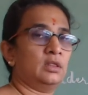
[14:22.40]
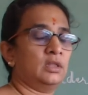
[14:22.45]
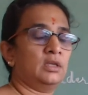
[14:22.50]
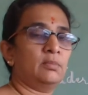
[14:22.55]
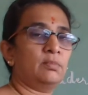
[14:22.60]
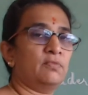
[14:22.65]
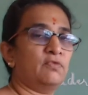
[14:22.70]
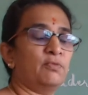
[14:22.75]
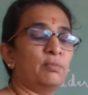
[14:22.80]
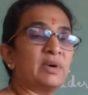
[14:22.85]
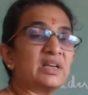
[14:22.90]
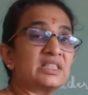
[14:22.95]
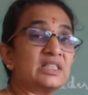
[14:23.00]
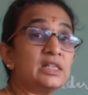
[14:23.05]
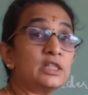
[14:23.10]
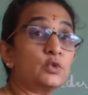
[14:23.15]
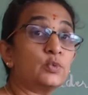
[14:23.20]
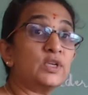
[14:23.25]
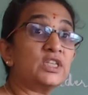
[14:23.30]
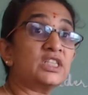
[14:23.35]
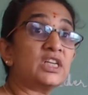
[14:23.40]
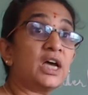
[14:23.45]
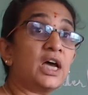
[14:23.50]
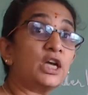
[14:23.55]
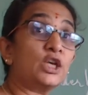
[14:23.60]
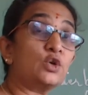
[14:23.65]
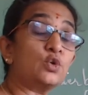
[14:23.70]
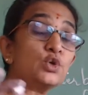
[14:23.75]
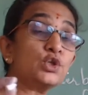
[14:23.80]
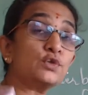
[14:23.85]
The muscles which
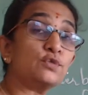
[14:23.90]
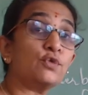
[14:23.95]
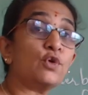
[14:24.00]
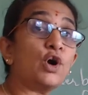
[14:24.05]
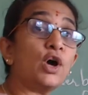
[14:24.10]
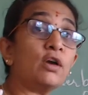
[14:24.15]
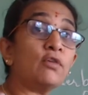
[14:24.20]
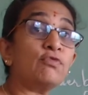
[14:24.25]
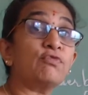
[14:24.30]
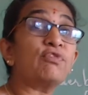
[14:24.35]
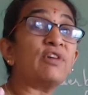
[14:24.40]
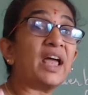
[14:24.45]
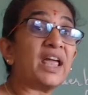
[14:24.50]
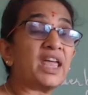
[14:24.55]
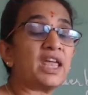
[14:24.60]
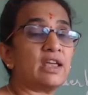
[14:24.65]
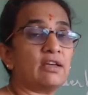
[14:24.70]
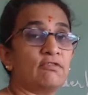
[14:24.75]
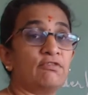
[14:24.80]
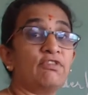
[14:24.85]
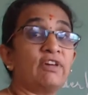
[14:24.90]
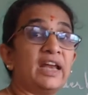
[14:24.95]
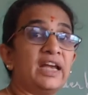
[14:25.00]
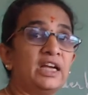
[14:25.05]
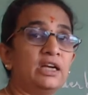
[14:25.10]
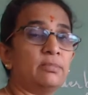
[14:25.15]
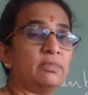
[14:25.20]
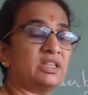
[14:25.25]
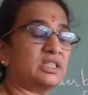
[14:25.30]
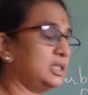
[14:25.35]
are used for flying,
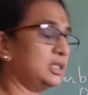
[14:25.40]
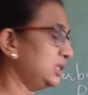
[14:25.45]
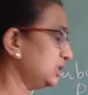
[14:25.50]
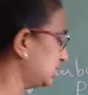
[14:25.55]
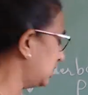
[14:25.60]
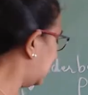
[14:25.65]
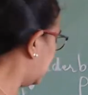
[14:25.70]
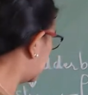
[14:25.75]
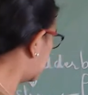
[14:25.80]
flight muscles,